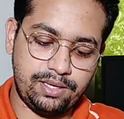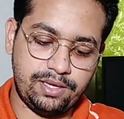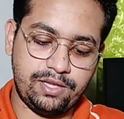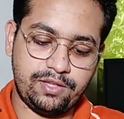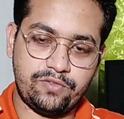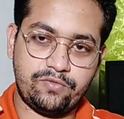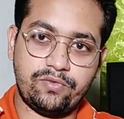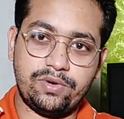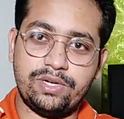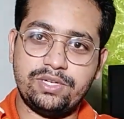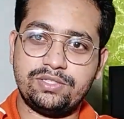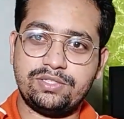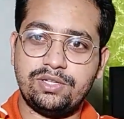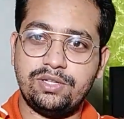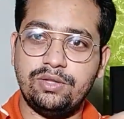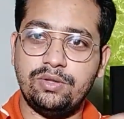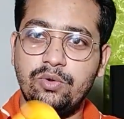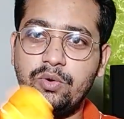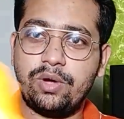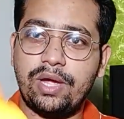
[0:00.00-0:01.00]
Yes friends,
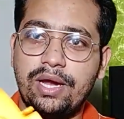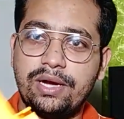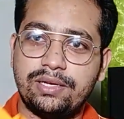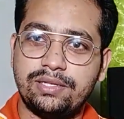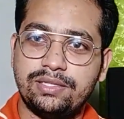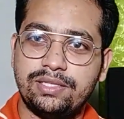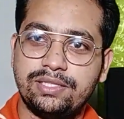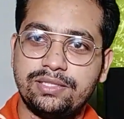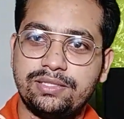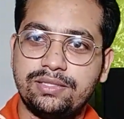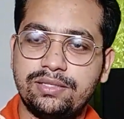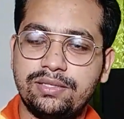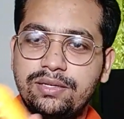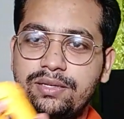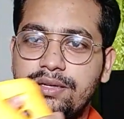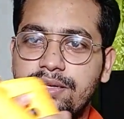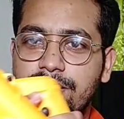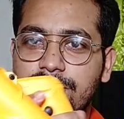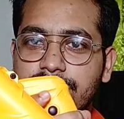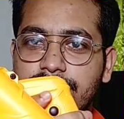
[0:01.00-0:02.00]
look at this.
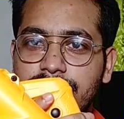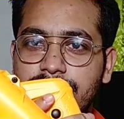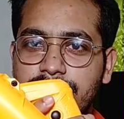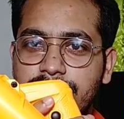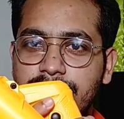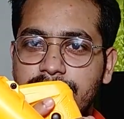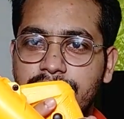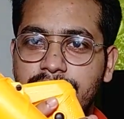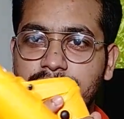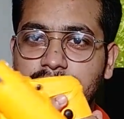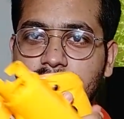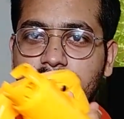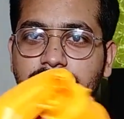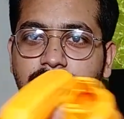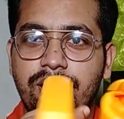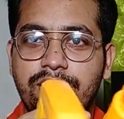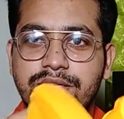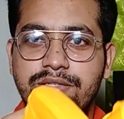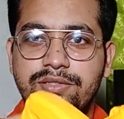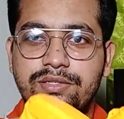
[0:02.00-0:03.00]

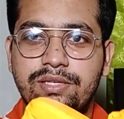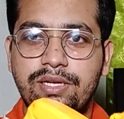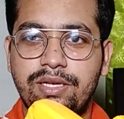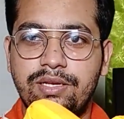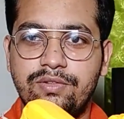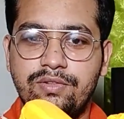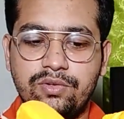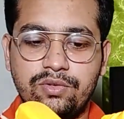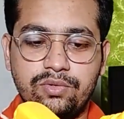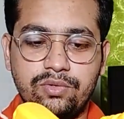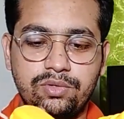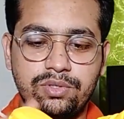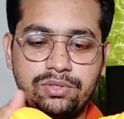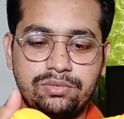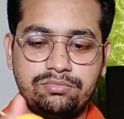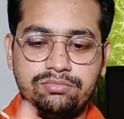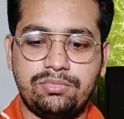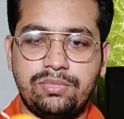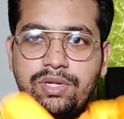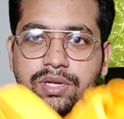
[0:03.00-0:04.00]
Yeah, it's really so
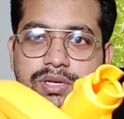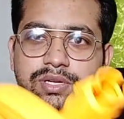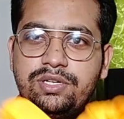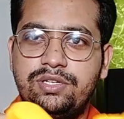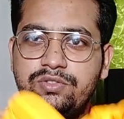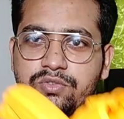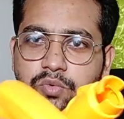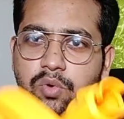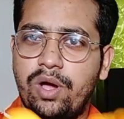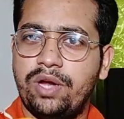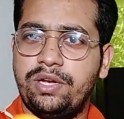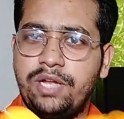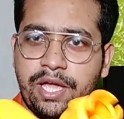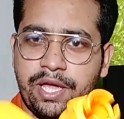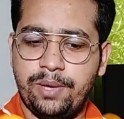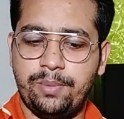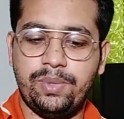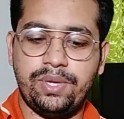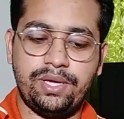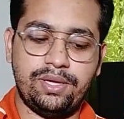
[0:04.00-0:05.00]
good and it's quite
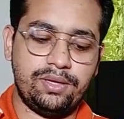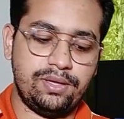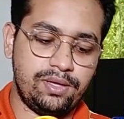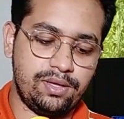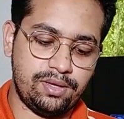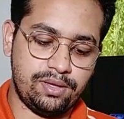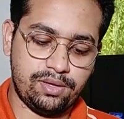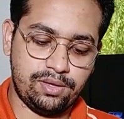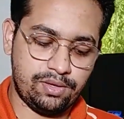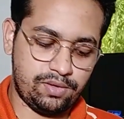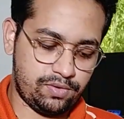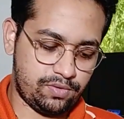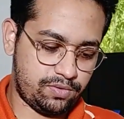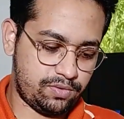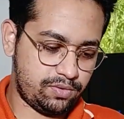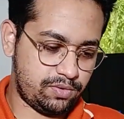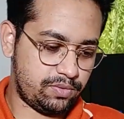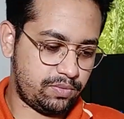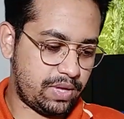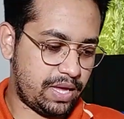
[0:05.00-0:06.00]
heavy.
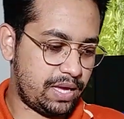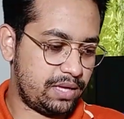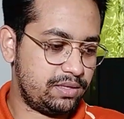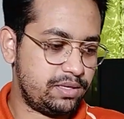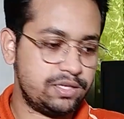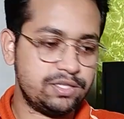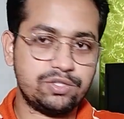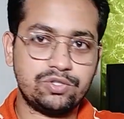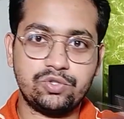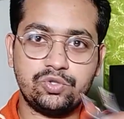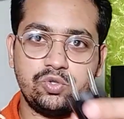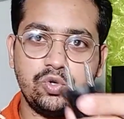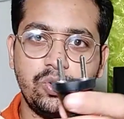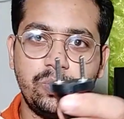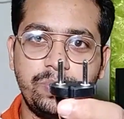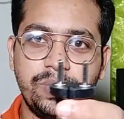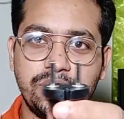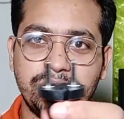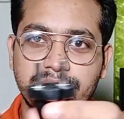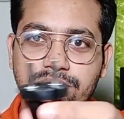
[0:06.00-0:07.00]
So and there is
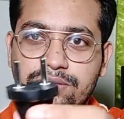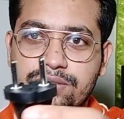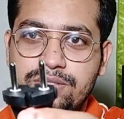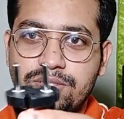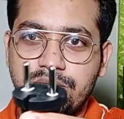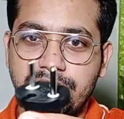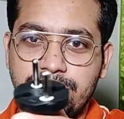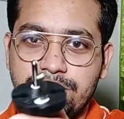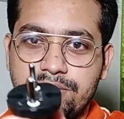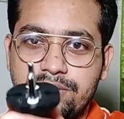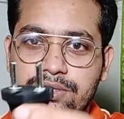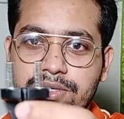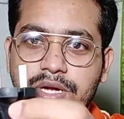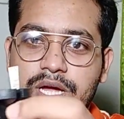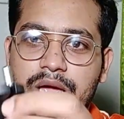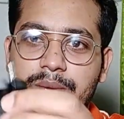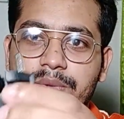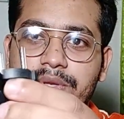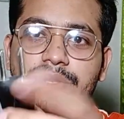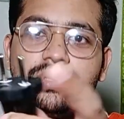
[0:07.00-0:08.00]
2-pin charger.
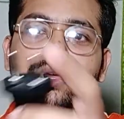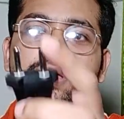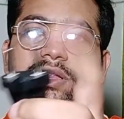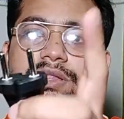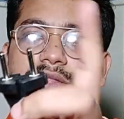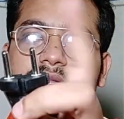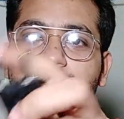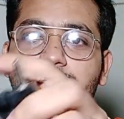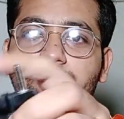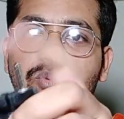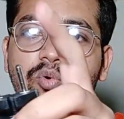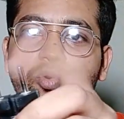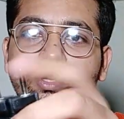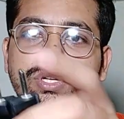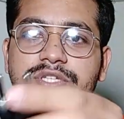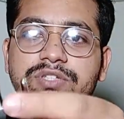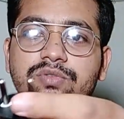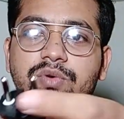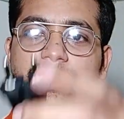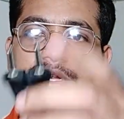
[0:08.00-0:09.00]
I mean the
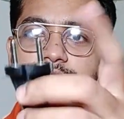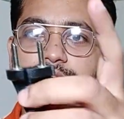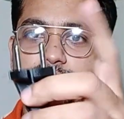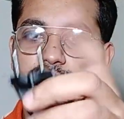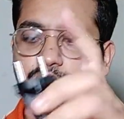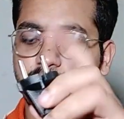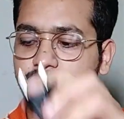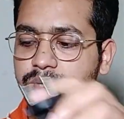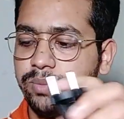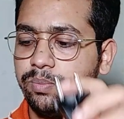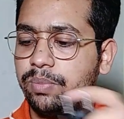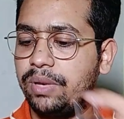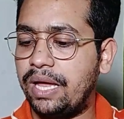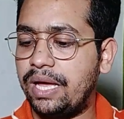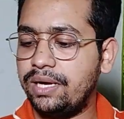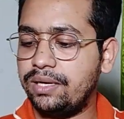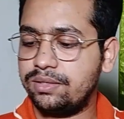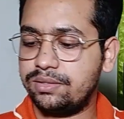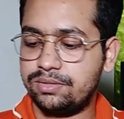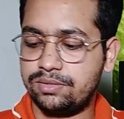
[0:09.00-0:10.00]
port is only 2-pin
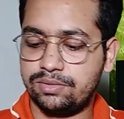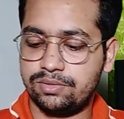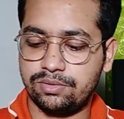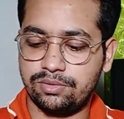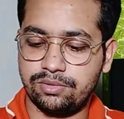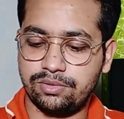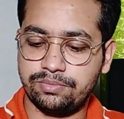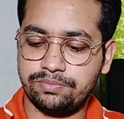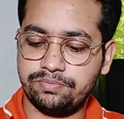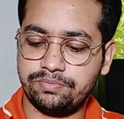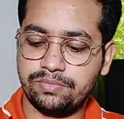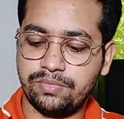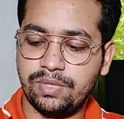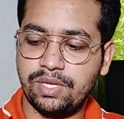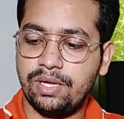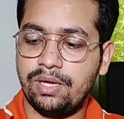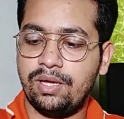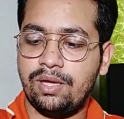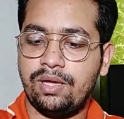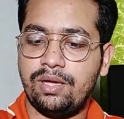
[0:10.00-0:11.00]
plug. So
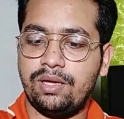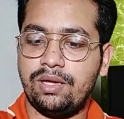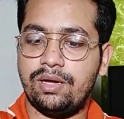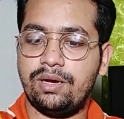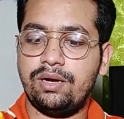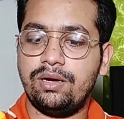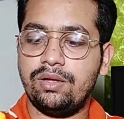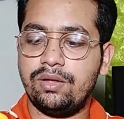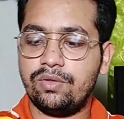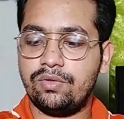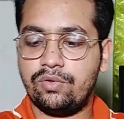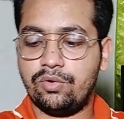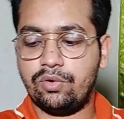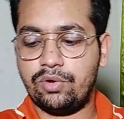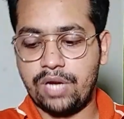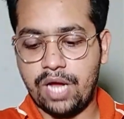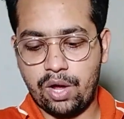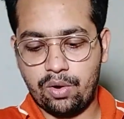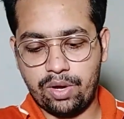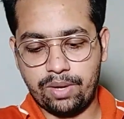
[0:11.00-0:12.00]
here,
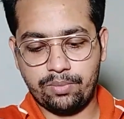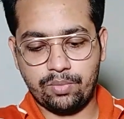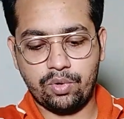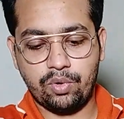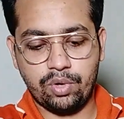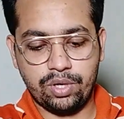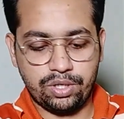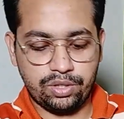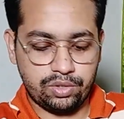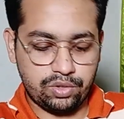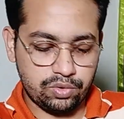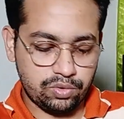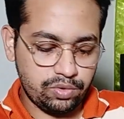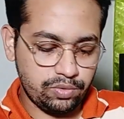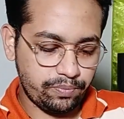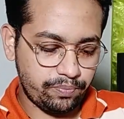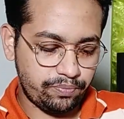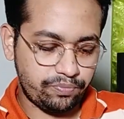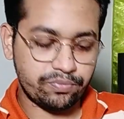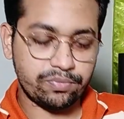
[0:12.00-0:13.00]
so now I'm going
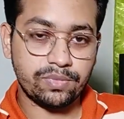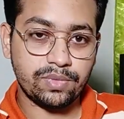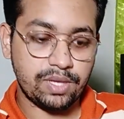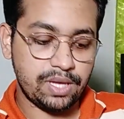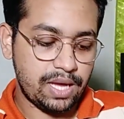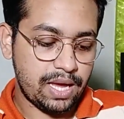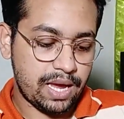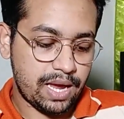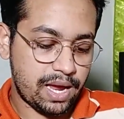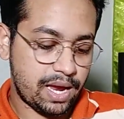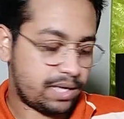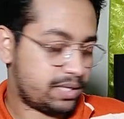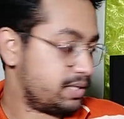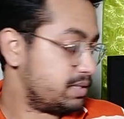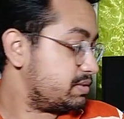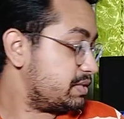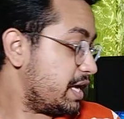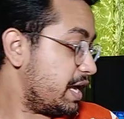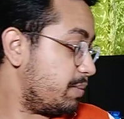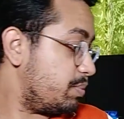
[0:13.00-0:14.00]
to
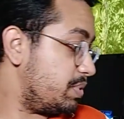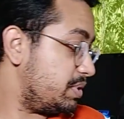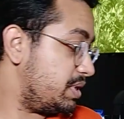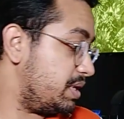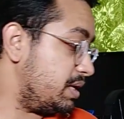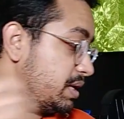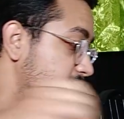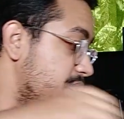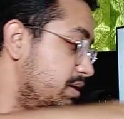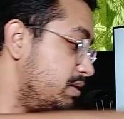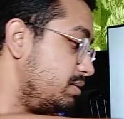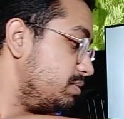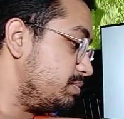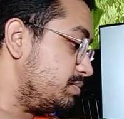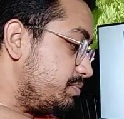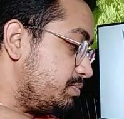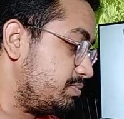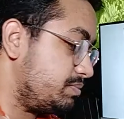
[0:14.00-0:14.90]
attach everything here.